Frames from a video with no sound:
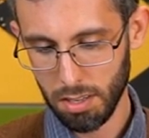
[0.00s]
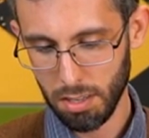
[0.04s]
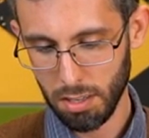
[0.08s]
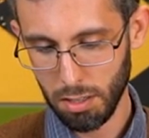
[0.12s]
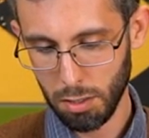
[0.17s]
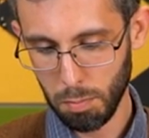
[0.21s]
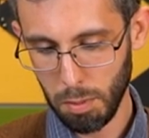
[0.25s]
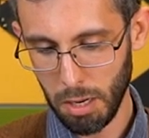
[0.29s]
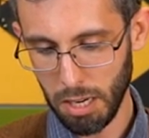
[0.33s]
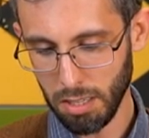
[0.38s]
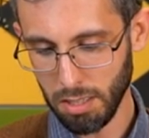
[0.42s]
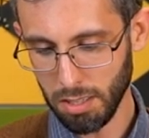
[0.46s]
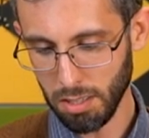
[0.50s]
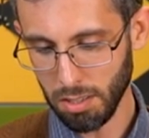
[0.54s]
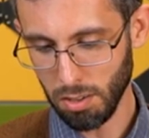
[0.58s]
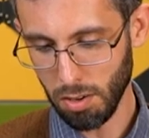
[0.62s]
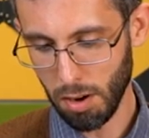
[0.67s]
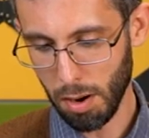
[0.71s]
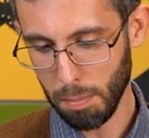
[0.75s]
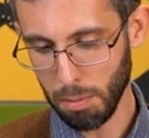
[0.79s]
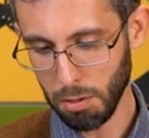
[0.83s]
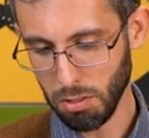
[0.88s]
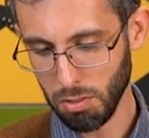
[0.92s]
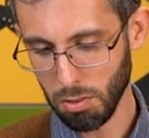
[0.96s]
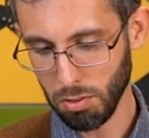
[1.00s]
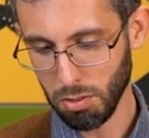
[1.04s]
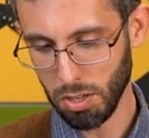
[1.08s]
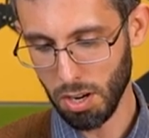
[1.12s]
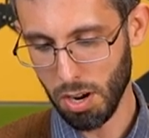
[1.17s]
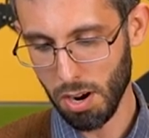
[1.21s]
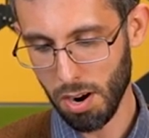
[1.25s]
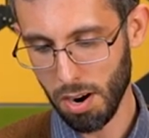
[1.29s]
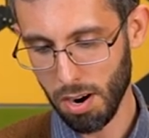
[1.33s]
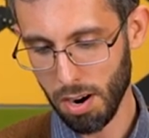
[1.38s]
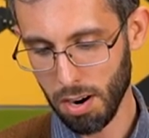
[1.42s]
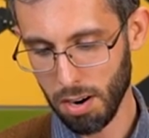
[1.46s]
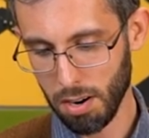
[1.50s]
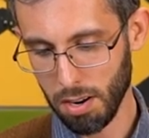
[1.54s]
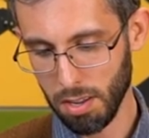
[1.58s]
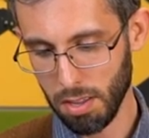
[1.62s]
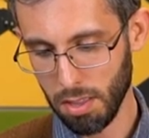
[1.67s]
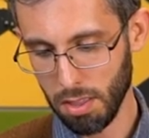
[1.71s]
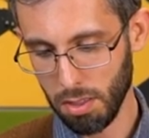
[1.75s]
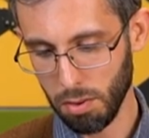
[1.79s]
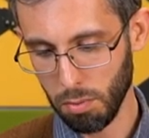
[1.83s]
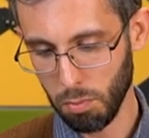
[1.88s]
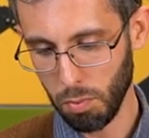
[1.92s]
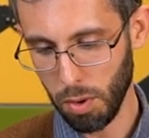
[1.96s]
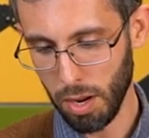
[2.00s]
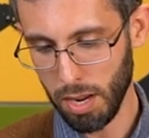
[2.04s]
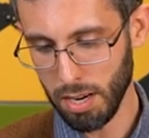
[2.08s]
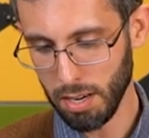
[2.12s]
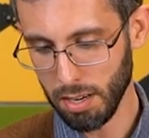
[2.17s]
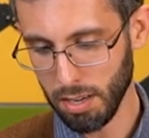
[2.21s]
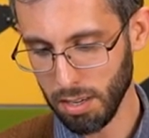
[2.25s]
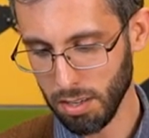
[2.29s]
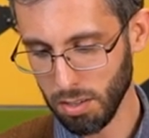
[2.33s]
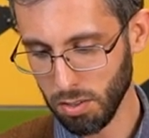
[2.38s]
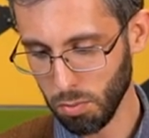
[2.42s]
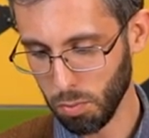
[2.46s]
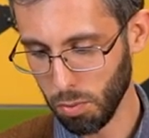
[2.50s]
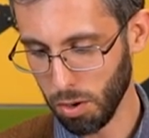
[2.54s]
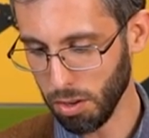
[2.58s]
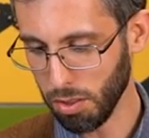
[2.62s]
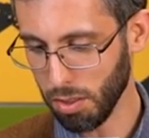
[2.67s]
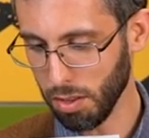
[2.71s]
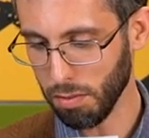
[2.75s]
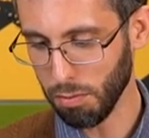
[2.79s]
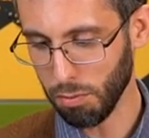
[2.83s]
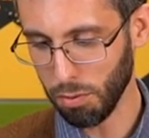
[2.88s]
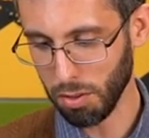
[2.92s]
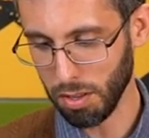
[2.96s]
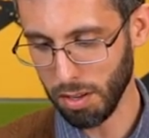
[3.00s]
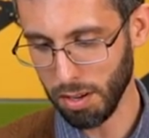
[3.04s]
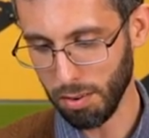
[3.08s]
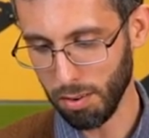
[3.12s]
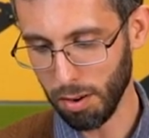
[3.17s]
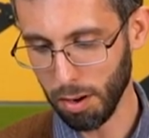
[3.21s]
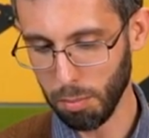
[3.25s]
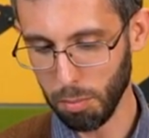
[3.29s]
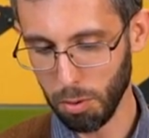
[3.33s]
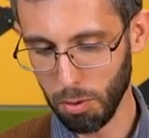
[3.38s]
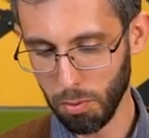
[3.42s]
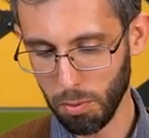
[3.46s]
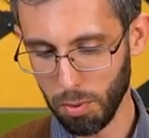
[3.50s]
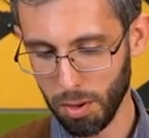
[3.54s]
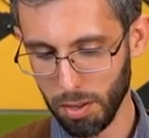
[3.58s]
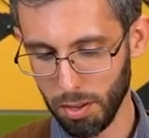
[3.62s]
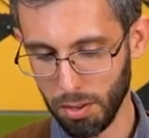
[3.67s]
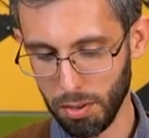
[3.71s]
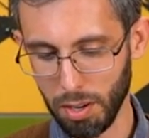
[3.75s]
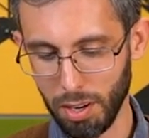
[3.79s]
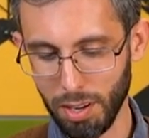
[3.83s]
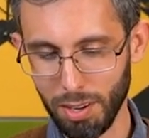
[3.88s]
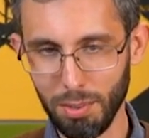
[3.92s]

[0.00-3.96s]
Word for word: spaced as your episodes are, the wait is worth it for the incredible quality.